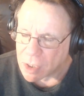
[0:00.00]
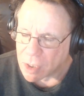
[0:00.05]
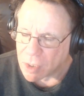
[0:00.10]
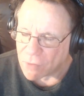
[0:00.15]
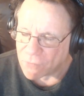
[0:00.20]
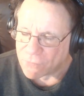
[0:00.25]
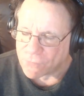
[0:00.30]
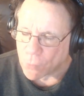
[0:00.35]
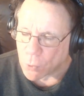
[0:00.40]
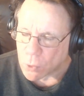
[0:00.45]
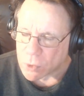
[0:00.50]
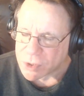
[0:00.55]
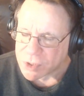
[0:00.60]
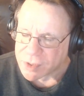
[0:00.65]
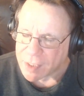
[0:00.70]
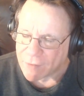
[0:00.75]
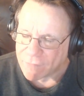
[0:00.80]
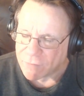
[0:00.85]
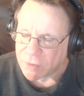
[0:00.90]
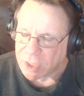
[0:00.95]

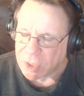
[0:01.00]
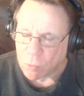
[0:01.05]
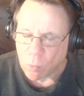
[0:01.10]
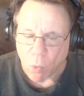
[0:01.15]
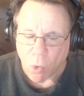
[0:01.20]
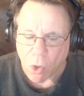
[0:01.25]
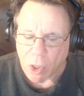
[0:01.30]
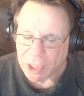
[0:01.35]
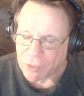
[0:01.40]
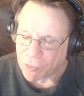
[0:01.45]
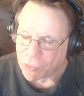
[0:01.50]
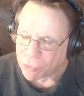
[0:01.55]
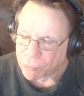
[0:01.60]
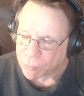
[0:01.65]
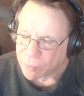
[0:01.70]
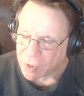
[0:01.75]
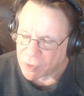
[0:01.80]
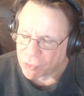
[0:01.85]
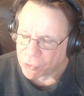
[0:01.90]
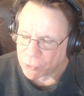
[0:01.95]
471 and
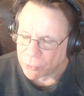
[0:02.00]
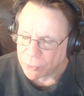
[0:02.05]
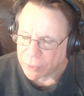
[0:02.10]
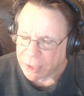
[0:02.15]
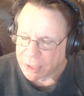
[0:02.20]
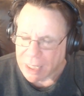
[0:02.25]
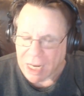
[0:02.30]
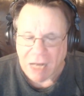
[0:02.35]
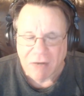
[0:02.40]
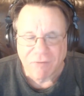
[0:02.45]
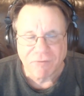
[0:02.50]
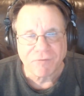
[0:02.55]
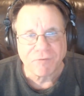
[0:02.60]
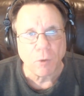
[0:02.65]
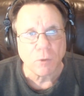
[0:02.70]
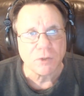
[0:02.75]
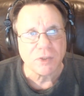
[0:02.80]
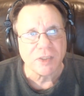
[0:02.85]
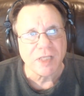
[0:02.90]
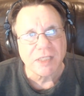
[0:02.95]
339. Folks,
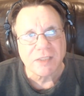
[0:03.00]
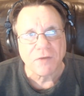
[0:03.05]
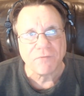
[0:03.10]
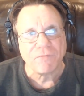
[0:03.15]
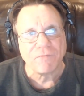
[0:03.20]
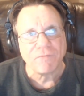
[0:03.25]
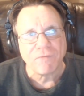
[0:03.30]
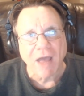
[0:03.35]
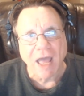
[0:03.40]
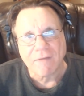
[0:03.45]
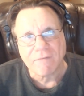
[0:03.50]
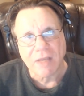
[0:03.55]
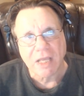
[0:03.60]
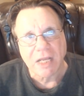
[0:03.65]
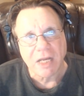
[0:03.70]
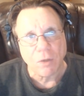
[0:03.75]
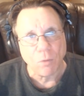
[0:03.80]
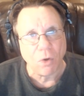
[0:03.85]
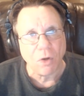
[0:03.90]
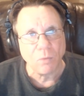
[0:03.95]
that's a
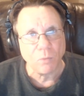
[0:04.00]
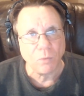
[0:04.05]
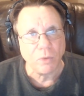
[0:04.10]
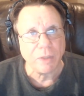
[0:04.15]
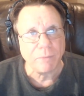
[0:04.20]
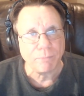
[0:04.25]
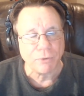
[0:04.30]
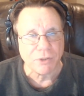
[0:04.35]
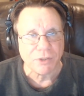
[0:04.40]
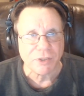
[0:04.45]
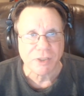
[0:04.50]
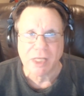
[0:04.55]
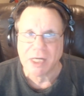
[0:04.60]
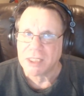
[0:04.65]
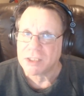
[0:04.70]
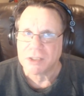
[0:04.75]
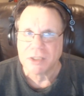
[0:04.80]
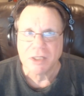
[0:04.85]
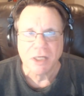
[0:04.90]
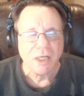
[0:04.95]
581 win percentage.
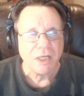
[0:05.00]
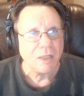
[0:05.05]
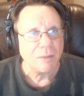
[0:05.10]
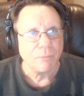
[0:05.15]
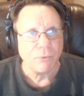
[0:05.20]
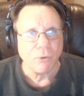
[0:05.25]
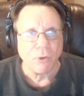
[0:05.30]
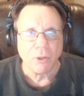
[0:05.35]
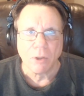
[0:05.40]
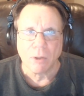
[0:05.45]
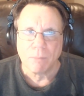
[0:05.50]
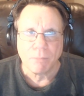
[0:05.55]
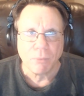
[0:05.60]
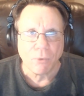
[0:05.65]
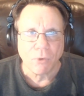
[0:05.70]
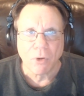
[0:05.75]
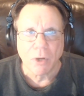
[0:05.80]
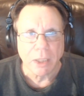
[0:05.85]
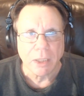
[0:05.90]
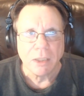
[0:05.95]
Boy, oh
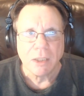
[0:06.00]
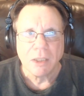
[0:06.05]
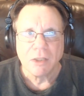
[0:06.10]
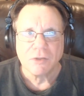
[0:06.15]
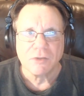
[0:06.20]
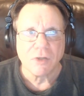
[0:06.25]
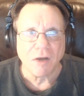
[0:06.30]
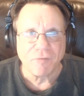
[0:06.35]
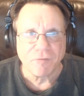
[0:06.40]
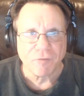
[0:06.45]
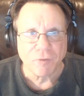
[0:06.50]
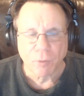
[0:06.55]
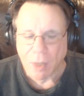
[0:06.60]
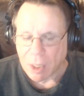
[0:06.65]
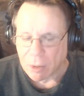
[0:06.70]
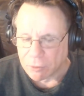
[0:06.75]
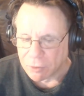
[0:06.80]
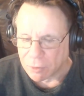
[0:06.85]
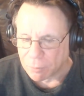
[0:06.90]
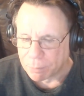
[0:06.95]
boy, tough crowd to
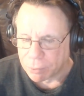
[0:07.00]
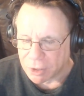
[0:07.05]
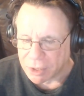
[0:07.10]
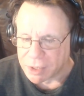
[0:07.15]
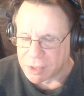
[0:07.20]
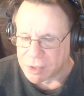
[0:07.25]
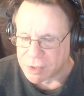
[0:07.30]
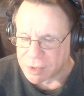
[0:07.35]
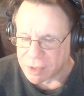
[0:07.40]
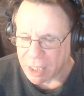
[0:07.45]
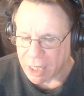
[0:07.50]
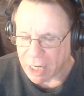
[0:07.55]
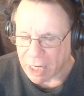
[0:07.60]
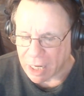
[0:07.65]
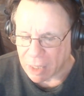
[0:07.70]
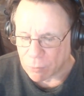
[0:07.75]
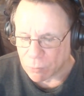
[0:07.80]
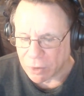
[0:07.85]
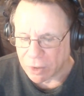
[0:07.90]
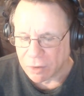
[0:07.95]
please at
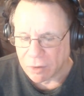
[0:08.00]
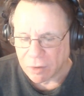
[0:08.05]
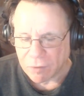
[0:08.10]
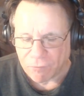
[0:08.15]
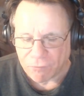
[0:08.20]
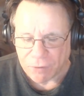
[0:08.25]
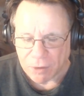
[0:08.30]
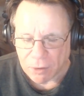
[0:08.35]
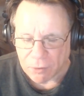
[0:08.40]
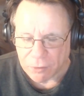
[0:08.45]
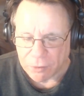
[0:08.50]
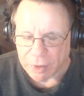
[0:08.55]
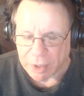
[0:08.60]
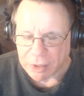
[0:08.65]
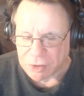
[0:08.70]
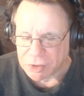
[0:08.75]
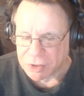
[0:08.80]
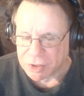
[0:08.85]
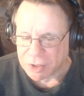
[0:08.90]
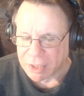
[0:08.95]
Wrigley Field in
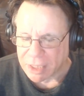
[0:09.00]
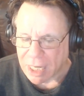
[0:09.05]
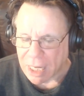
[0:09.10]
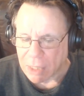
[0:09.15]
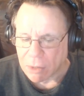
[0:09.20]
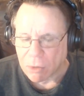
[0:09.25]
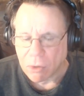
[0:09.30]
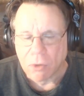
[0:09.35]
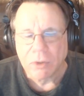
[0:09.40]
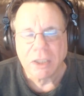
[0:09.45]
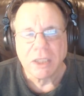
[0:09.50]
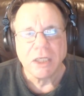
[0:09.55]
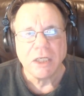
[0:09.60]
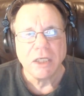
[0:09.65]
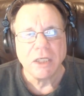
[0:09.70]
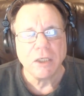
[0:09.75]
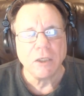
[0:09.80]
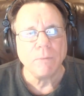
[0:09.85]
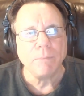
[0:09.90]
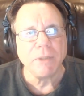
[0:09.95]
Chicago.
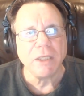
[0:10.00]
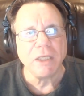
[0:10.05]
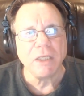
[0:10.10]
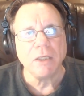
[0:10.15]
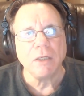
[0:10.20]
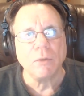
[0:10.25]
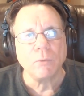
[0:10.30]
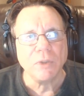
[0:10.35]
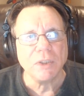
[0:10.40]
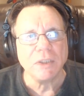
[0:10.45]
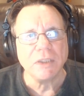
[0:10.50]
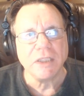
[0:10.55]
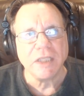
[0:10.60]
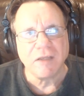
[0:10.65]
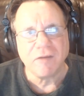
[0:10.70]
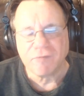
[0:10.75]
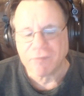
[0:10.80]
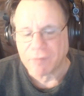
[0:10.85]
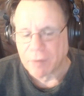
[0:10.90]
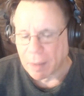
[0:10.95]
He'll be relieved
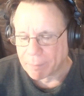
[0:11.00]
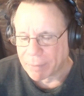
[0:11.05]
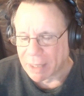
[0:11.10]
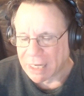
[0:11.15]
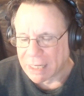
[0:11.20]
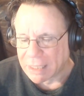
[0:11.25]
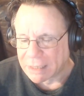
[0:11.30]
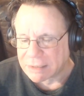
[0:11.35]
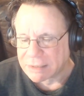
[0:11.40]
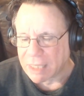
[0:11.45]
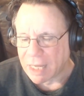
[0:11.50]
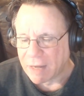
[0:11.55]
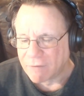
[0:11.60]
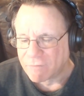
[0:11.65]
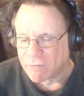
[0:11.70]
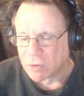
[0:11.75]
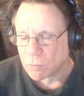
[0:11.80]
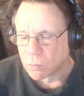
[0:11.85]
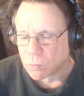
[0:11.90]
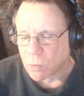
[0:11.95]
by David
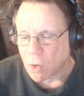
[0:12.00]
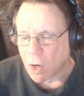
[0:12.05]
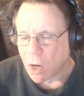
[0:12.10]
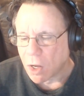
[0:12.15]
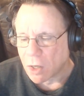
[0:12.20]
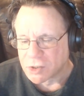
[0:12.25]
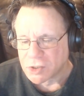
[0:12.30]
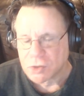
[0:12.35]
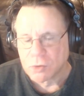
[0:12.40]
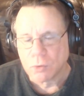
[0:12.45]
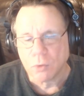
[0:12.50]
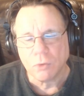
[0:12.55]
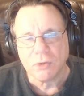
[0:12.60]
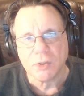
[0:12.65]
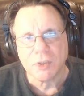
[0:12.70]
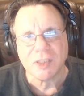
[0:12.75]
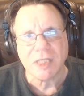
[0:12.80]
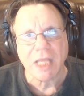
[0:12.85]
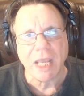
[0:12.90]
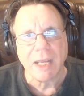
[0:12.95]
Ross, who was
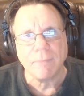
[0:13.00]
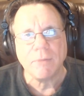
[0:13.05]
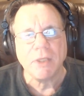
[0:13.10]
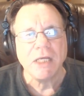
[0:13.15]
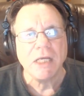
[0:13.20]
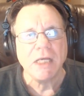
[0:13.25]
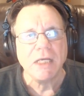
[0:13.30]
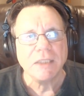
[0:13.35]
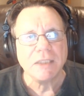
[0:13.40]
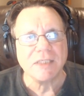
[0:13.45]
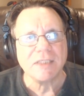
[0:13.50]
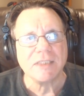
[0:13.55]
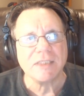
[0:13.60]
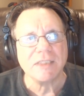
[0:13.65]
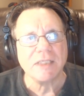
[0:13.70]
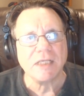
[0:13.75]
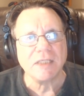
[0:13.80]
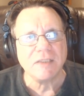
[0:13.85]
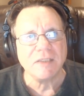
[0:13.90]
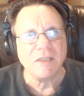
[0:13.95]
named the
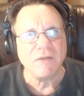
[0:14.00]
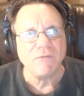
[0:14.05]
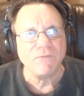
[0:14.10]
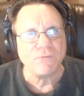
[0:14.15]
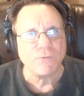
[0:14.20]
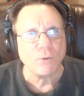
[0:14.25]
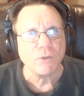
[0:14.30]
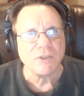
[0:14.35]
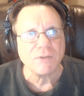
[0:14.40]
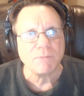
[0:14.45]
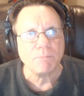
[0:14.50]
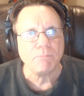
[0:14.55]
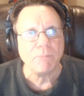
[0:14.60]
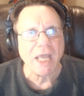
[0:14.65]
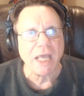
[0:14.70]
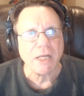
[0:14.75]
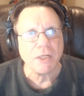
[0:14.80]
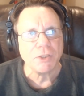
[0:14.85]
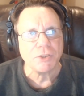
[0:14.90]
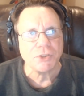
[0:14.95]
61st
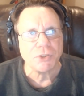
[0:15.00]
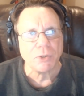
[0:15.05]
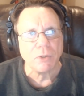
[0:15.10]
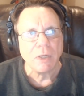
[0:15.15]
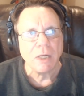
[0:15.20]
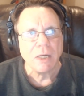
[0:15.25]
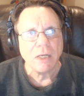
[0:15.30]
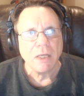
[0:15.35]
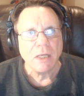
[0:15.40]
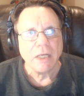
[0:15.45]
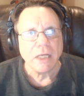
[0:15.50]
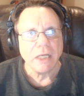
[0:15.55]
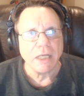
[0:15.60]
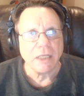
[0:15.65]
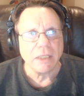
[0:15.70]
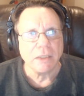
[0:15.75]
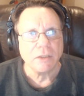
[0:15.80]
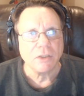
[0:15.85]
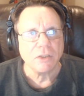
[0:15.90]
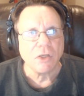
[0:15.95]
manager in
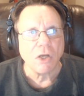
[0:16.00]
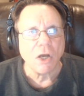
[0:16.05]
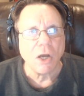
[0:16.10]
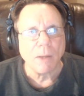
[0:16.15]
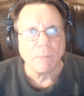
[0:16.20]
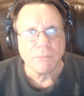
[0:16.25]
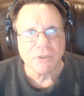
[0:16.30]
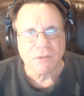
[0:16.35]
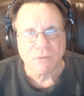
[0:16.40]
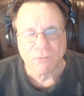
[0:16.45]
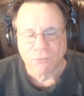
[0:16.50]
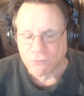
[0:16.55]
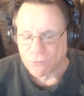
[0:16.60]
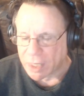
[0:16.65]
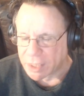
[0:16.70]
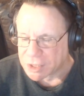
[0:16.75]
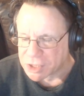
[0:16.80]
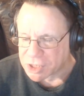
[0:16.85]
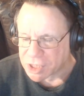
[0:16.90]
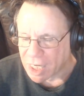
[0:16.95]
Cubs
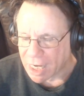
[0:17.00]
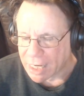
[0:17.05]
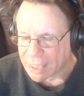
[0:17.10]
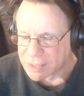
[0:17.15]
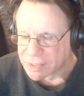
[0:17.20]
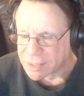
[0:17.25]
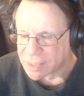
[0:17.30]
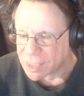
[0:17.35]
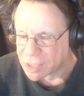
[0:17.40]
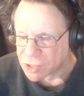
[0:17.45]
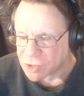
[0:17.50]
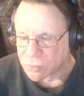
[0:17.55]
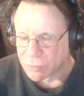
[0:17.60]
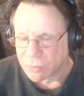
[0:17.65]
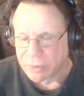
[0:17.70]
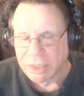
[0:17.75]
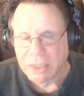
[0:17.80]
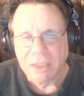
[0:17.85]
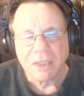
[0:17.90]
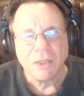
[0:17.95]
franchise history.
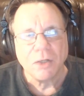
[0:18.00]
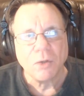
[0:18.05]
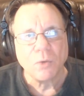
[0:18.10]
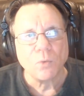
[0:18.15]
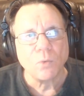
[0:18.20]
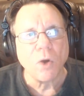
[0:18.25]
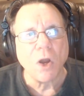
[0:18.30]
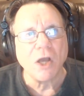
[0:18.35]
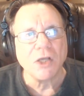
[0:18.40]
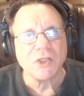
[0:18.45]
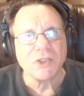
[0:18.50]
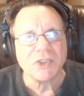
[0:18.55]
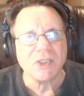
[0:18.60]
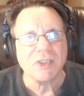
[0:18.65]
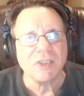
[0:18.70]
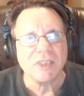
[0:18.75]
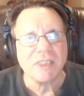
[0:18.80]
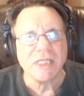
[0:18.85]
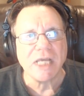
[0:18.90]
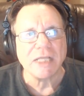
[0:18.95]
Ross is
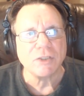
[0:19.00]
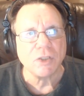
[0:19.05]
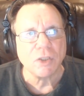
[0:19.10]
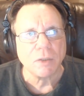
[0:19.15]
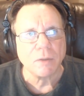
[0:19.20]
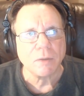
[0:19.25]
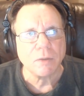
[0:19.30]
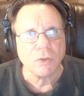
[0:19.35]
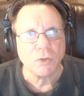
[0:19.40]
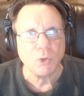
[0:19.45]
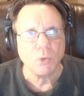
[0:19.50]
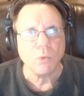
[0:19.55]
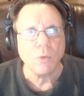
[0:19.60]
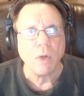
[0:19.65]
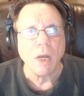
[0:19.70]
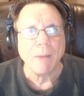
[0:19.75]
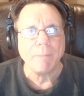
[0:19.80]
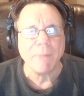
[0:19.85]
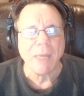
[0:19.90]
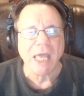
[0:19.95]
yet to
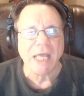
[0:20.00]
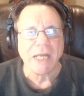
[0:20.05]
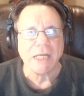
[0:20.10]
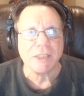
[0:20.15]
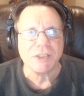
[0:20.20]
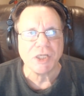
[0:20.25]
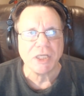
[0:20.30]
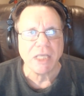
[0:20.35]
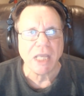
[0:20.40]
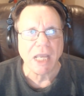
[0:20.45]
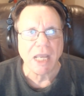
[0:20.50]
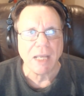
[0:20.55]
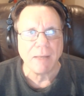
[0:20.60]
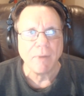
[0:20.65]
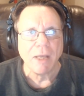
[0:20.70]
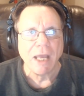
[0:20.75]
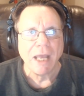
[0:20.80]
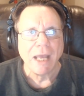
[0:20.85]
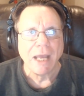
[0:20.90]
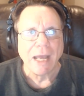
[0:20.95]
manage a game
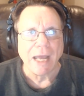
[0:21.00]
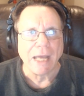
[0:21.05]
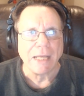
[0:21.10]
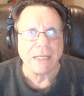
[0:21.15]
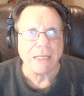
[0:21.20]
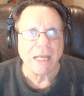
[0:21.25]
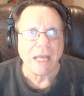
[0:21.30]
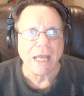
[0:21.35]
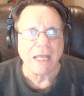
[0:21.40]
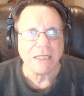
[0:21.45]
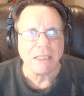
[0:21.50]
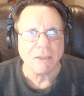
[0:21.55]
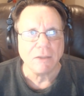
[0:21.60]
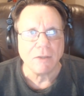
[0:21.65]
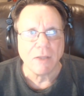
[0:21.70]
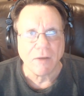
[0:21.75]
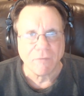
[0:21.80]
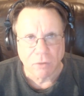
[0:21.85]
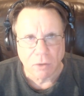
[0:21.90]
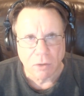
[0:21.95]
on any
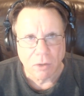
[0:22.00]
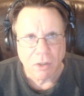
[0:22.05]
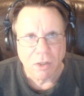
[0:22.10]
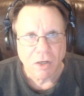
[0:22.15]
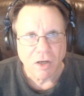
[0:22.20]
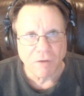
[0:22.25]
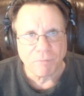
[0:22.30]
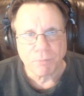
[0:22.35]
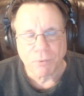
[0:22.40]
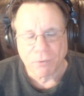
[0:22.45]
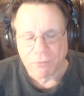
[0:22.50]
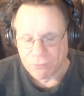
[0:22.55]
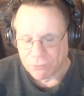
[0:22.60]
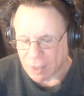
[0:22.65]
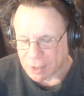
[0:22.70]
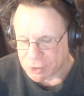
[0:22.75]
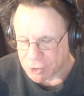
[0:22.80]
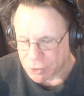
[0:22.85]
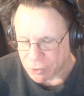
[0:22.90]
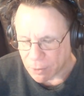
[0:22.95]
level of
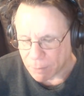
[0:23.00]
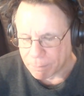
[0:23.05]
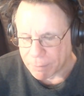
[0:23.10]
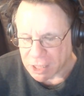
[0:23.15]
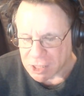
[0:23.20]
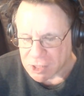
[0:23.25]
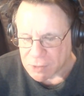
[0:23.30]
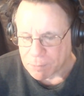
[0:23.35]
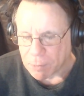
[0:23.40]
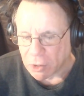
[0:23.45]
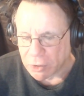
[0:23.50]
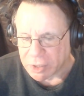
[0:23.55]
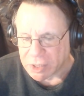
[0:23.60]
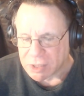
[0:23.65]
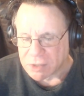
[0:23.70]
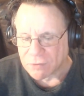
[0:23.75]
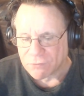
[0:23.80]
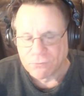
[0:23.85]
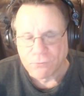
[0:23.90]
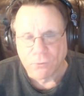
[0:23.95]
professional baseball. He's a
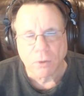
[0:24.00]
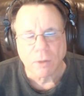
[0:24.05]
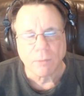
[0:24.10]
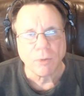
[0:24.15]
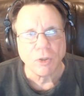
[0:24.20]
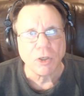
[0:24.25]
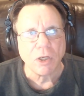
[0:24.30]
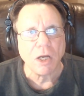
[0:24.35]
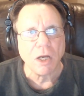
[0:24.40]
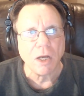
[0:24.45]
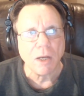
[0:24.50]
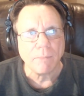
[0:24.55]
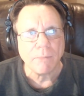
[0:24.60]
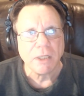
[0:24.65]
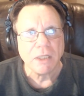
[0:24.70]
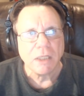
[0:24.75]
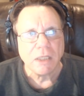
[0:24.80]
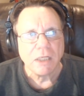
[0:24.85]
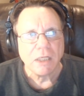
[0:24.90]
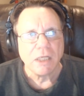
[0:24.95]
former Cub.
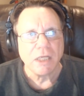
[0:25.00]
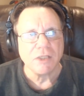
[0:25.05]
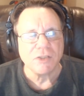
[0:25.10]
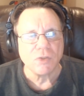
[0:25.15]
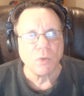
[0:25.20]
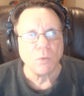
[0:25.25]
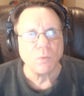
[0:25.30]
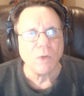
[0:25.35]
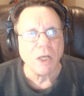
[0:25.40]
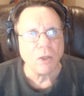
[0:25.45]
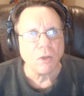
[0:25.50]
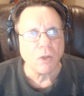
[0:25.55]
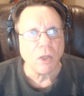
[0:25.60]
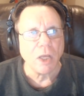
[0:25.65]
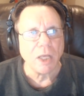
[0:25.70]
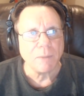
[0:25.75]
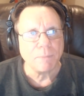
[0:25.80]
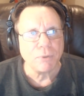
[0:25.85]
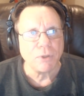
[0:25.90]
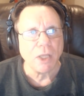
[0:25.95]
He's a well-liked
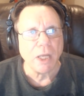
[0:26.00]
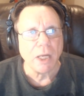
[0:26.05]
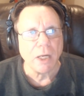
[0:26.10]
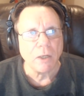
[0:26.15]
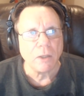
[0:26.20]
player.